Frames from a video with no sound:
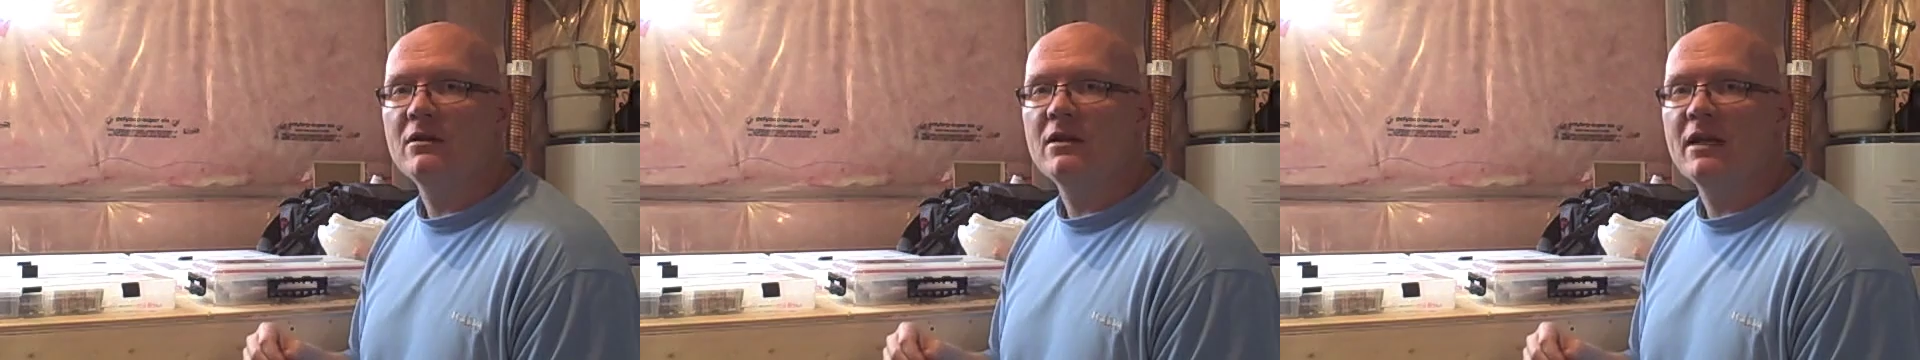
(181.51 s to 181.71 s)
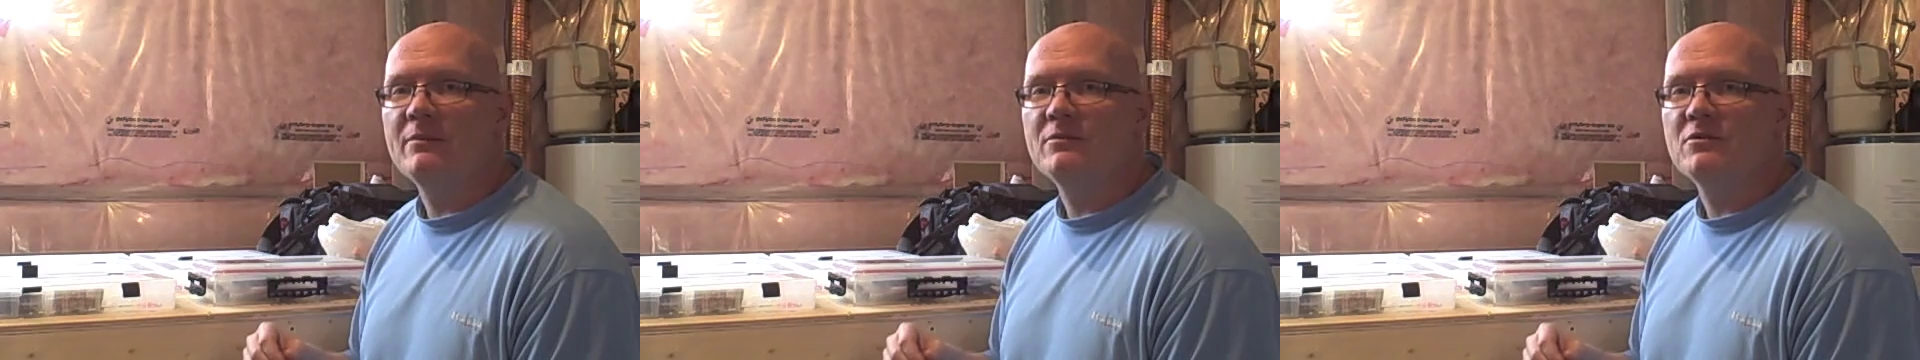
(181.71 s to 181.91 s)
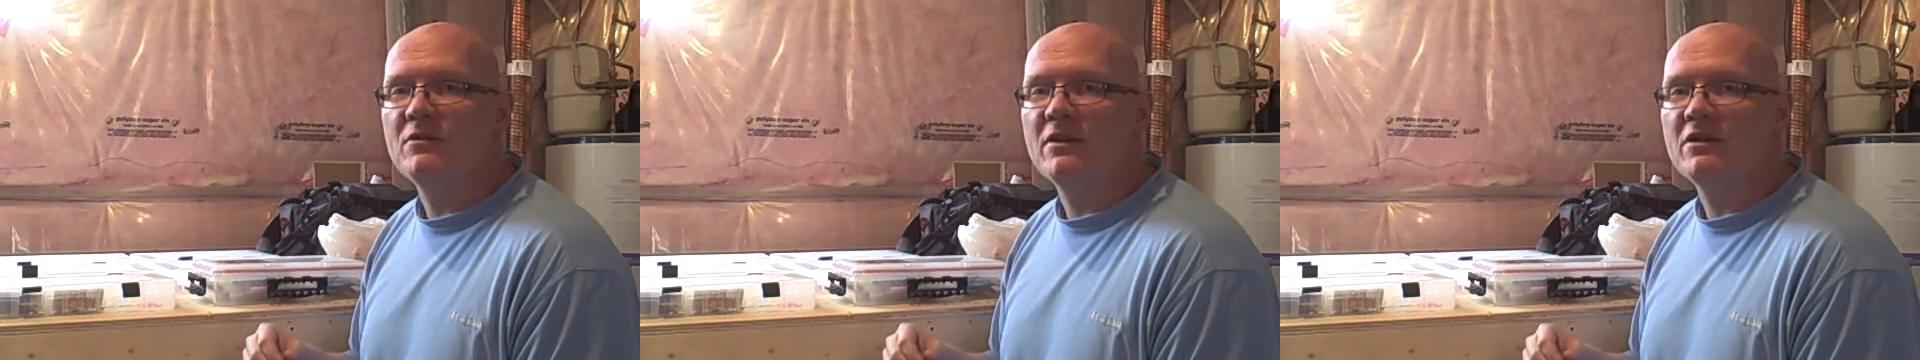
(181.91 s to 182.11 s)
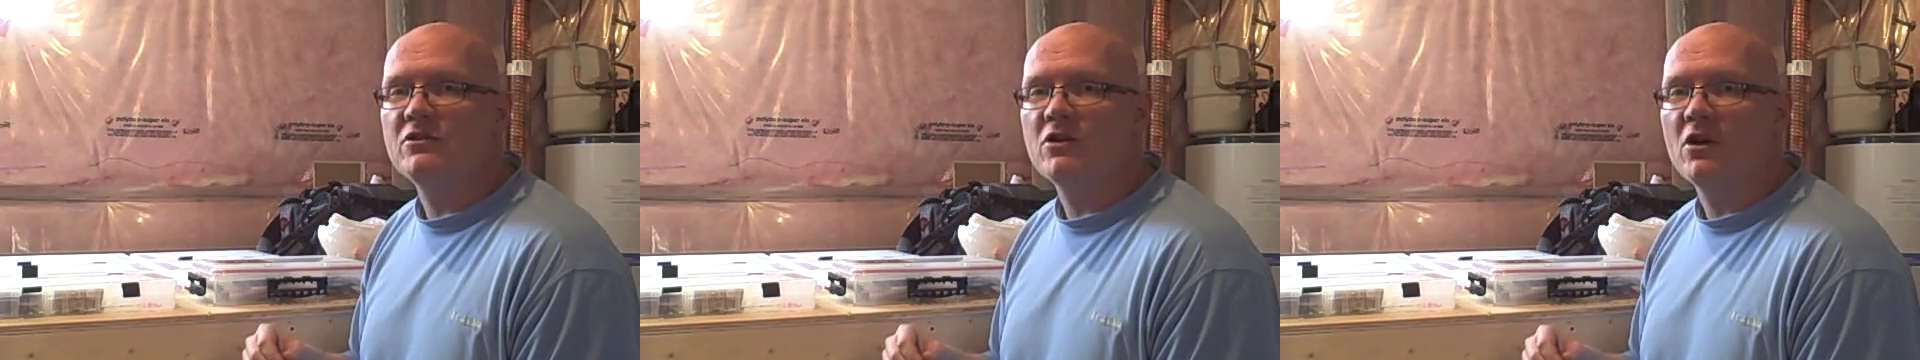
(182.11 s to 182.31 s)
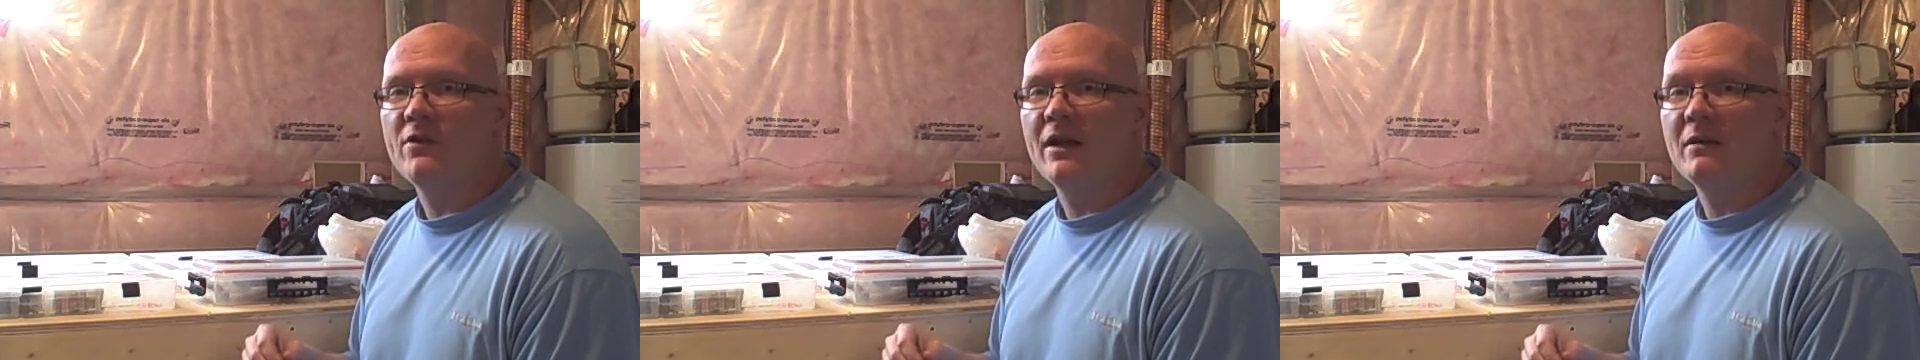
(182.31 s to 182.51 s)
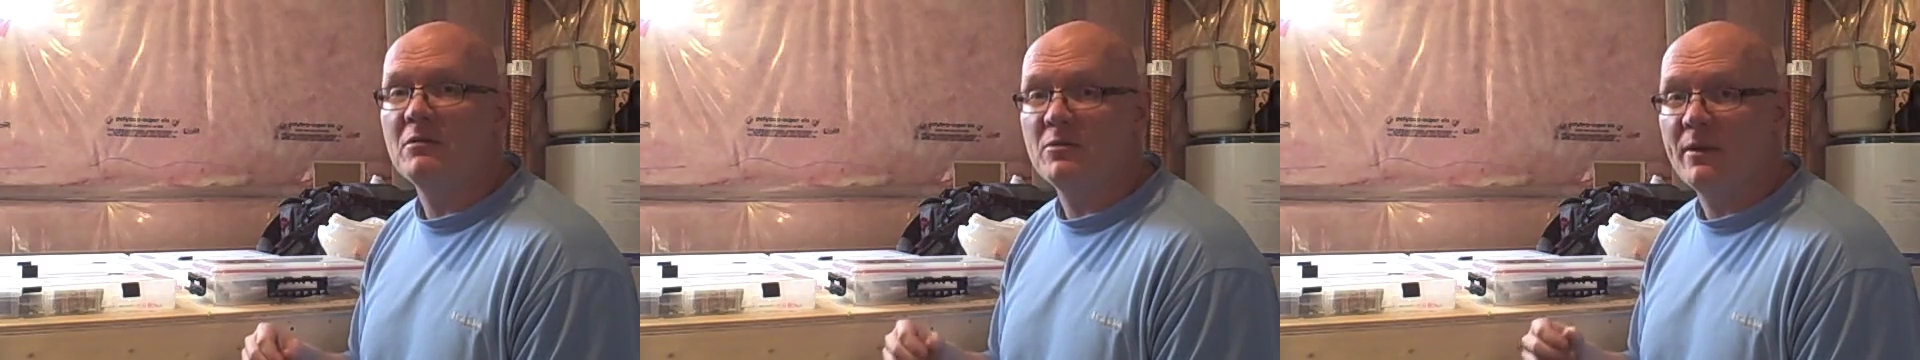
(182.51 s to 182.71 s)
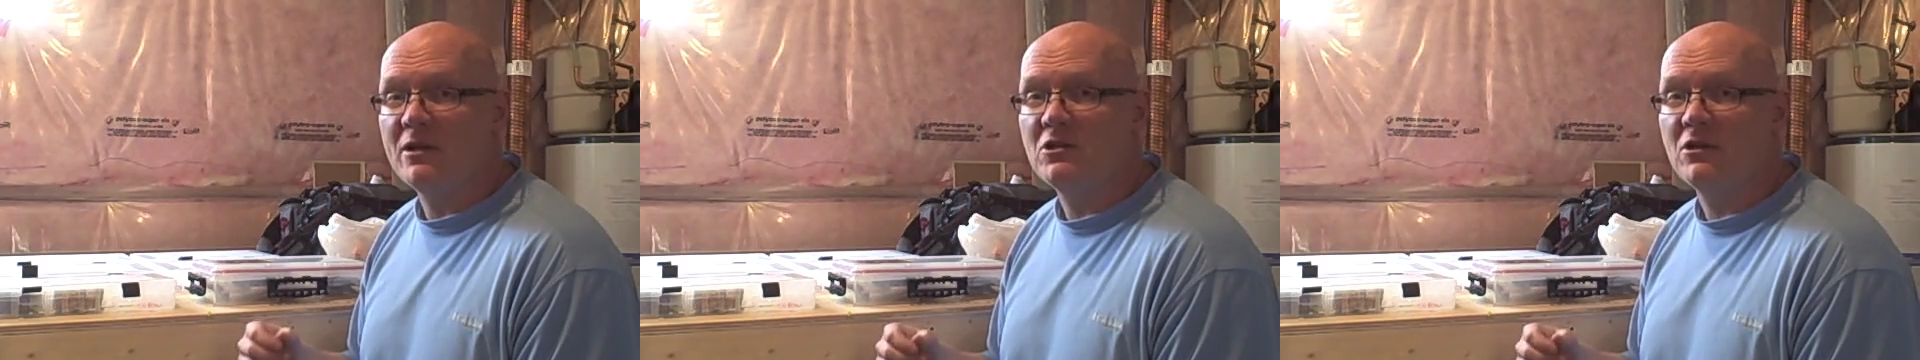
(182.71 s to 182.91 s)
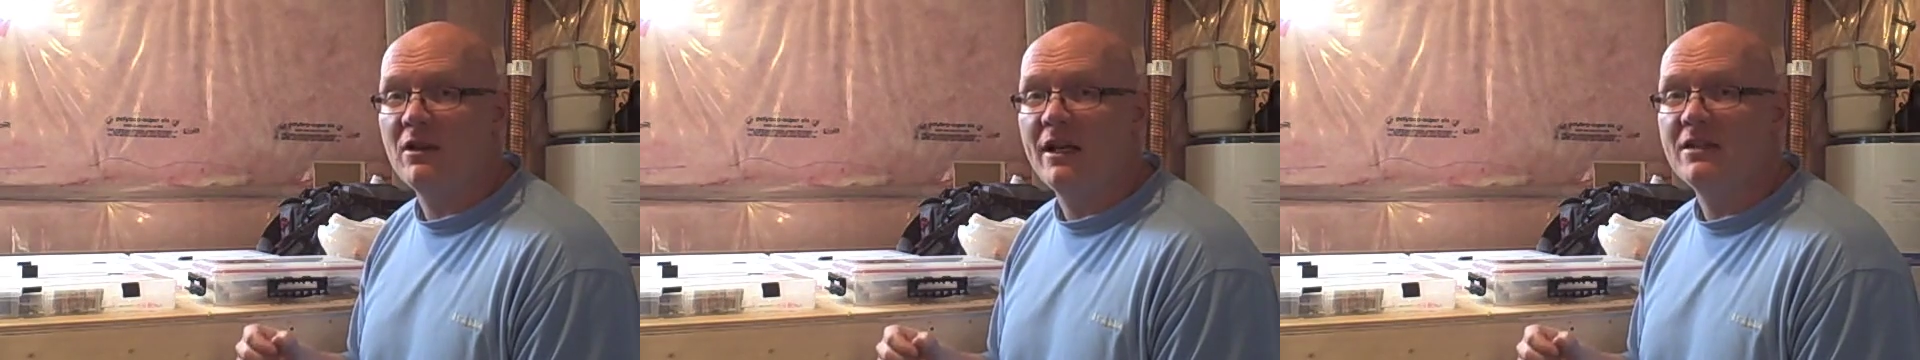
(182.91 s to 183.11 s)
the types of things are that I'm
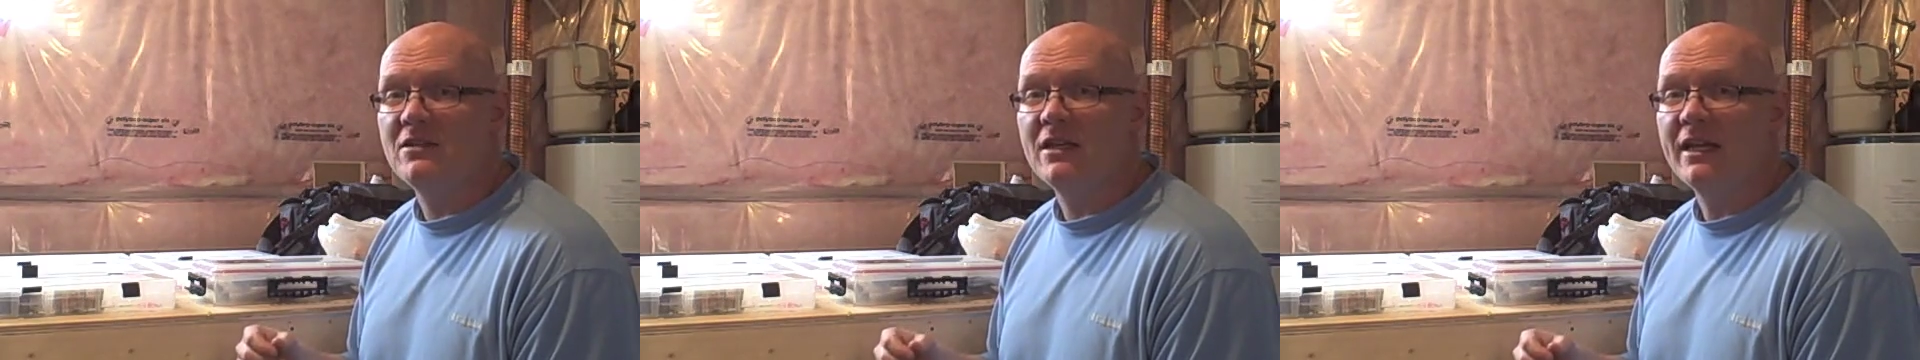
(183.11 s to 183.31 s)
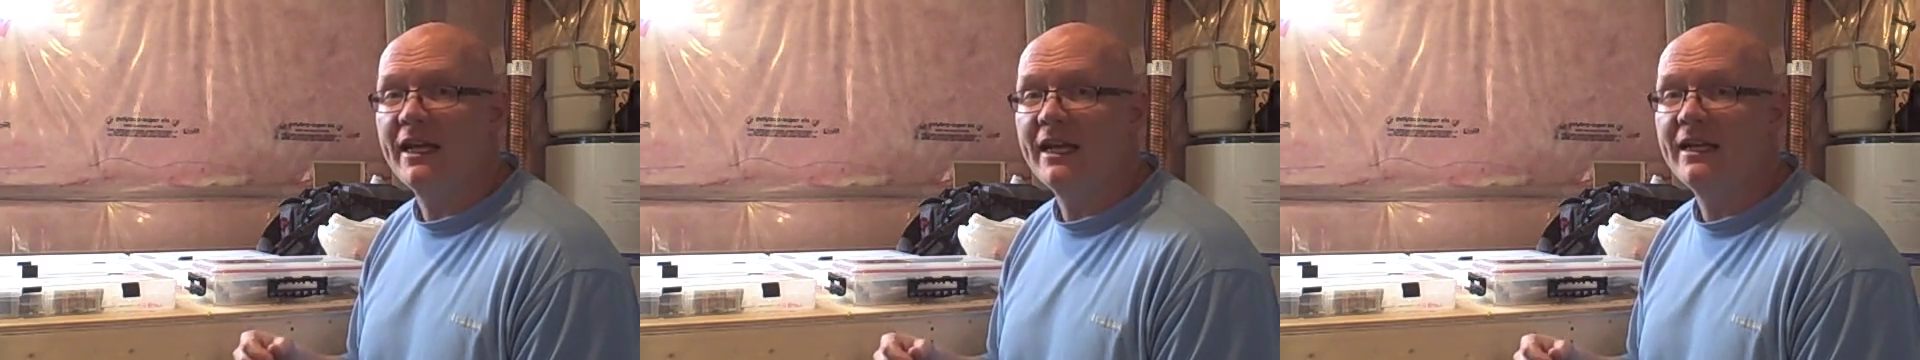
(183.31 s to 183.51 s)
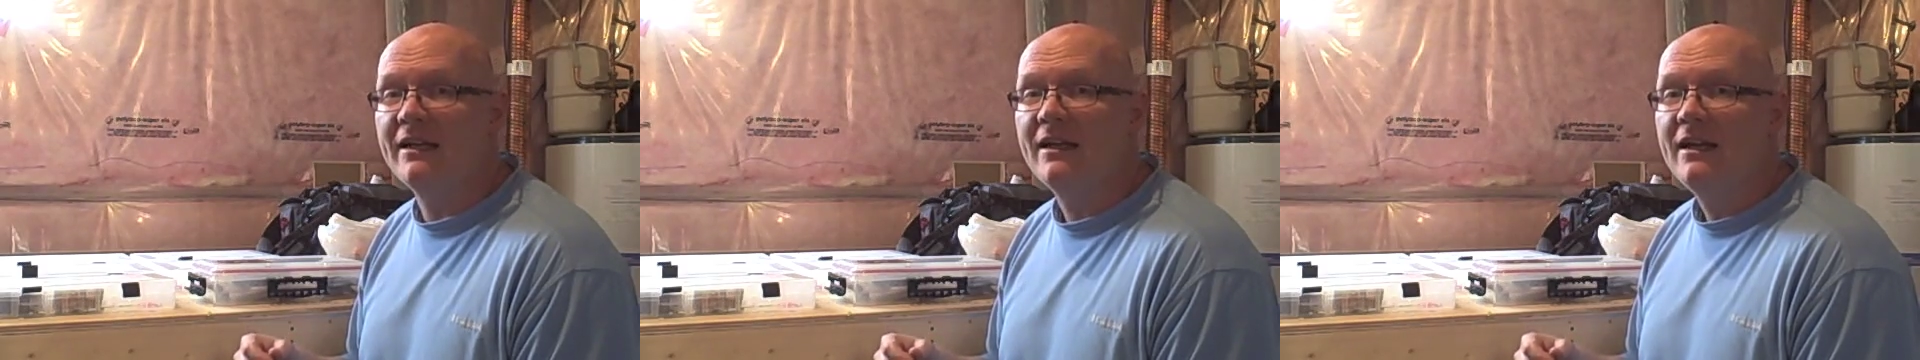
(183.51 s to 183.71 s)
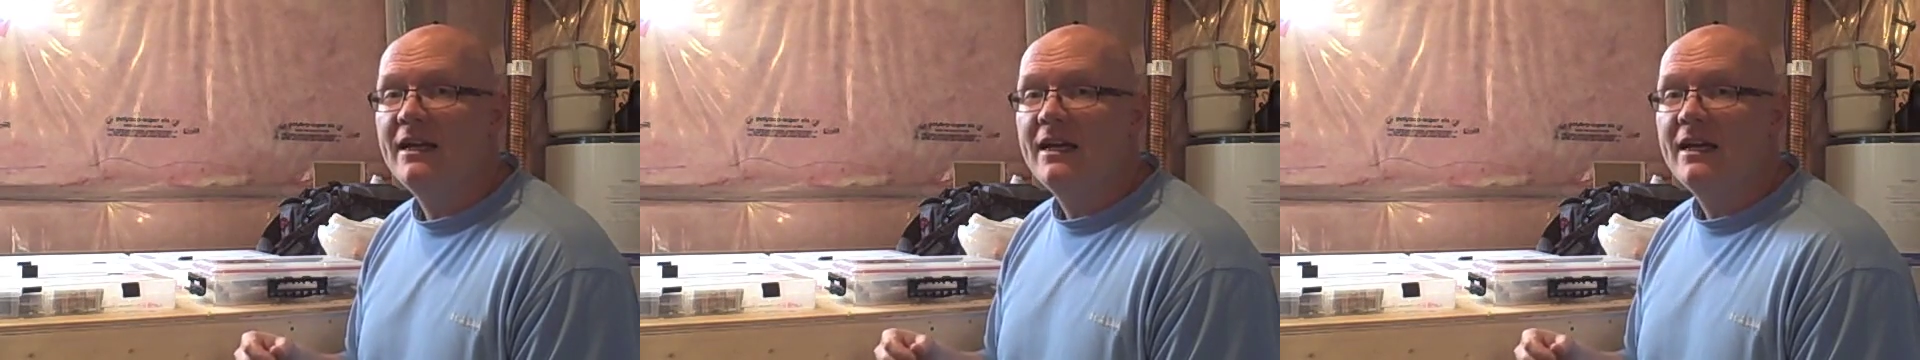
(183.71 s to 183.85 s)
specializing in,